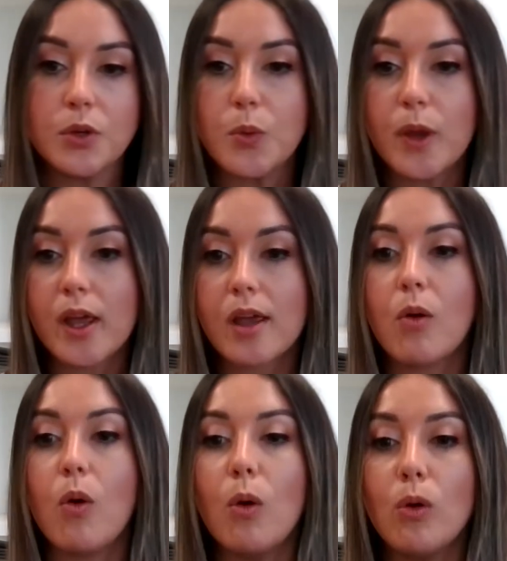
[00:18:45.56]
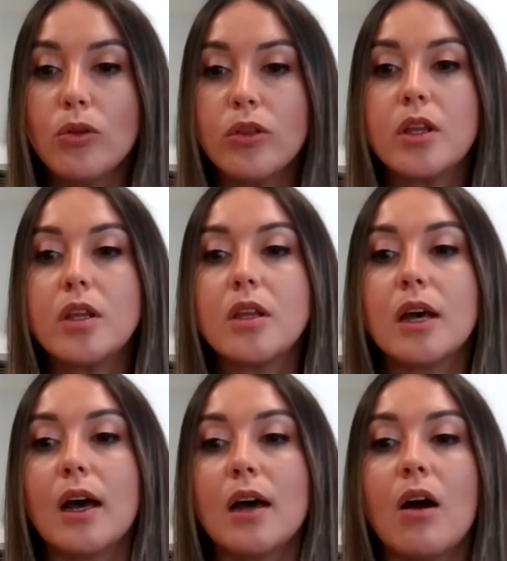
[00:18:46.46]
Where all the
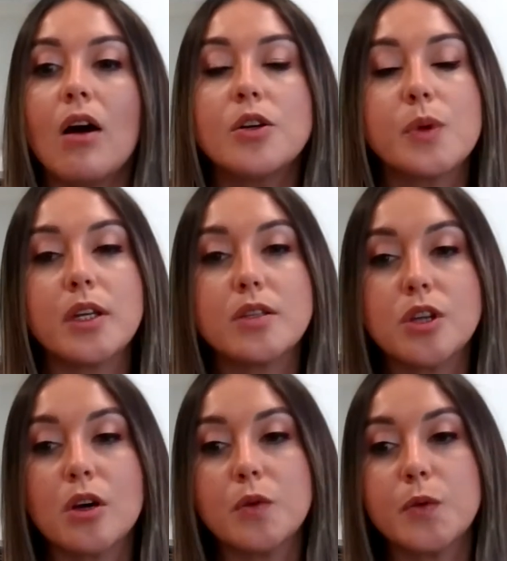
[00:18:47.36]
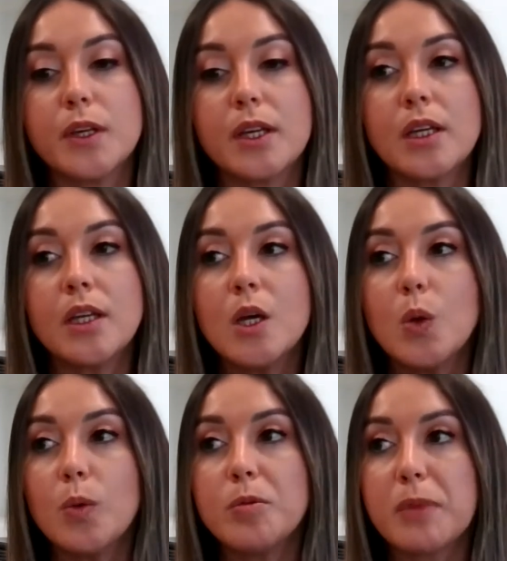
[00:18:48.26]
hardware and software
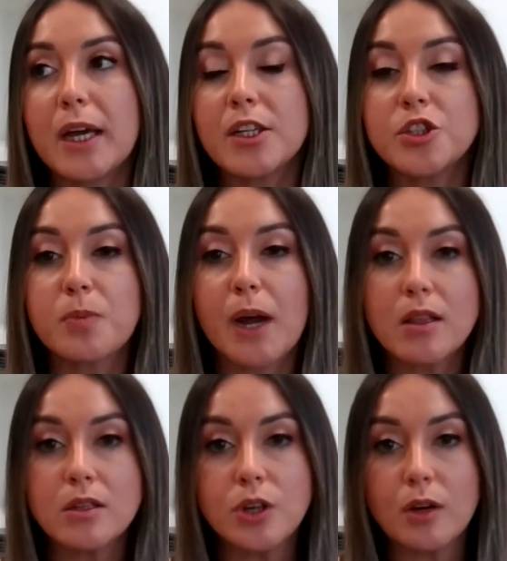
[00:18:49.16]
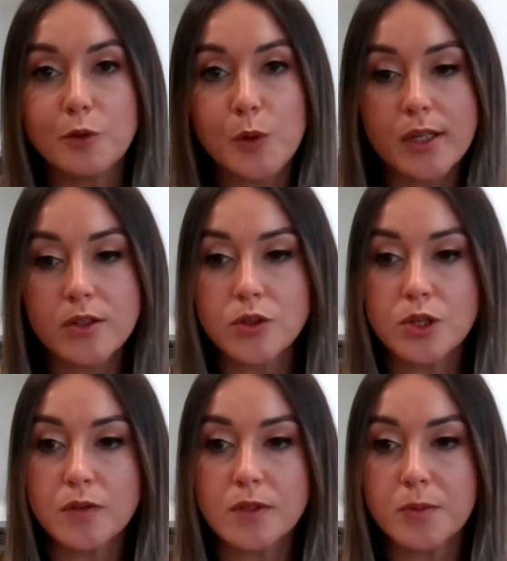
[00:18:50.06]
will be managed by the software as a
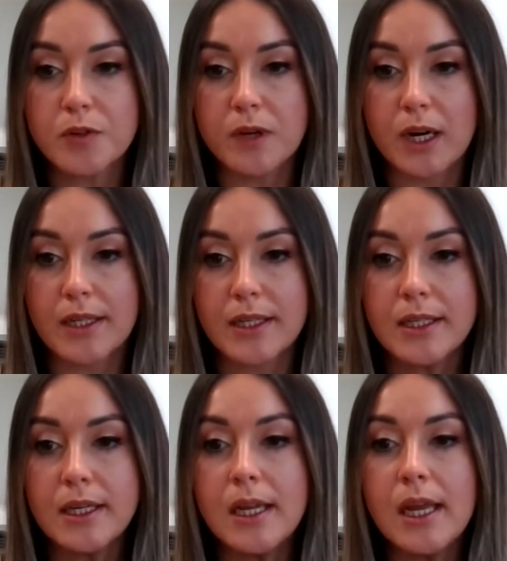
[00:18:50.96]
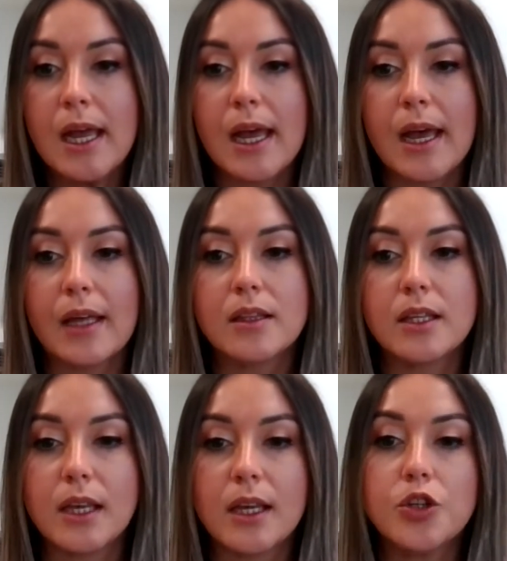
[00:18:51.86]
service provider, and
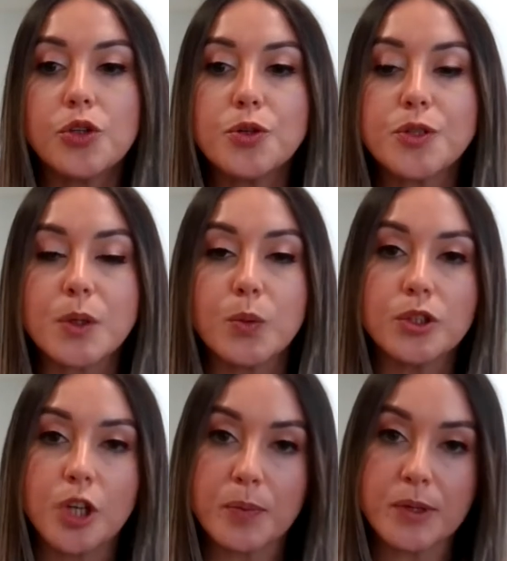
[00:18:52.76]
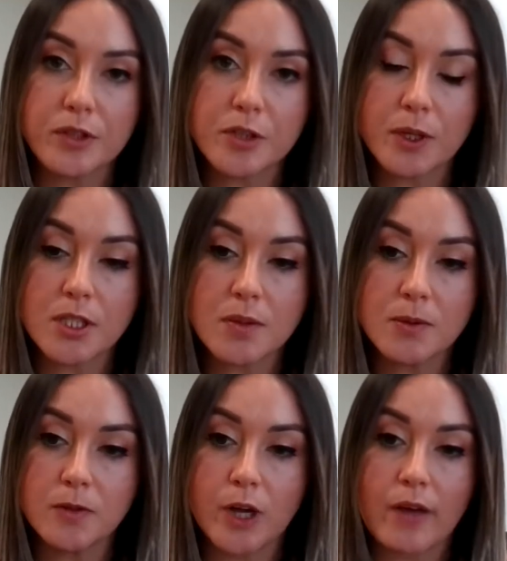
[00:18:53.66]
the end user will not be responsible
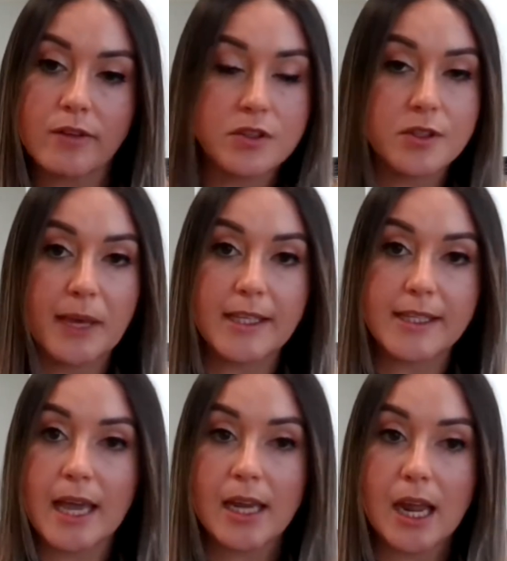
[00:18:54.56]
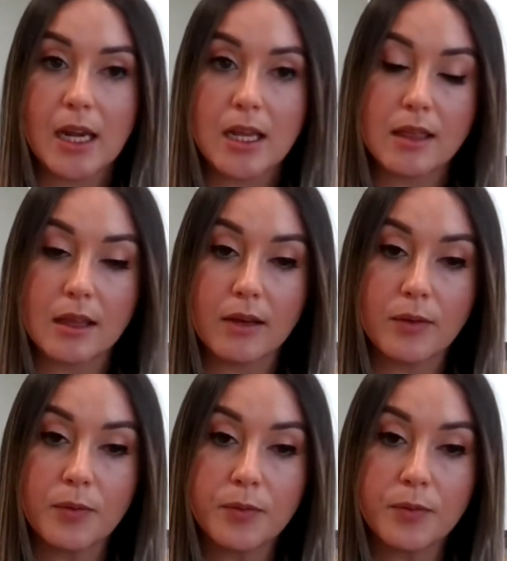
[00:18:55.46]
for having to maintain anything.